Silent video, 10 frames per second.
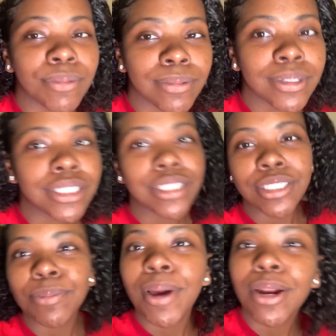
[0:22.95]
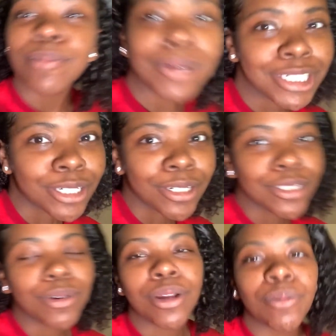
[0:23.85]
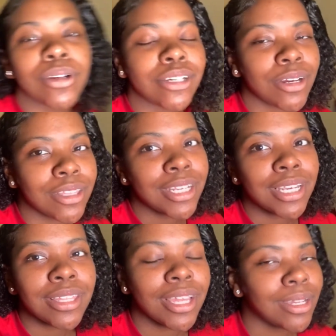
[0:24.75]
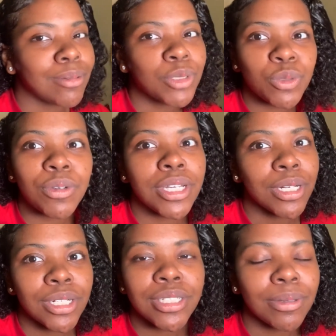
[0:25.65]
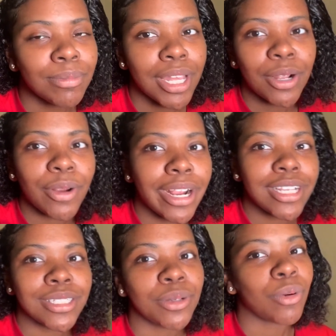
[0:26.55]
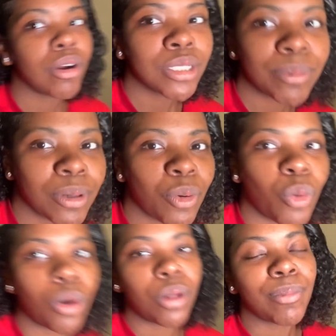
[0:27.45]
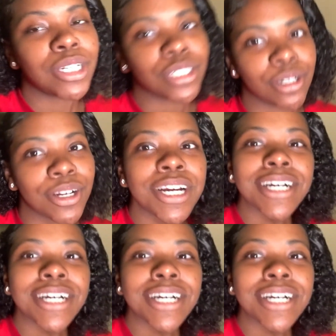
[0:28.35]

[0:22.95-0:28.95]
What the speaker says: This is just the pattern of my shirt, so I don't want y'all thinking that I'm sweating or something like crazy or I'll spill oil on my shirt.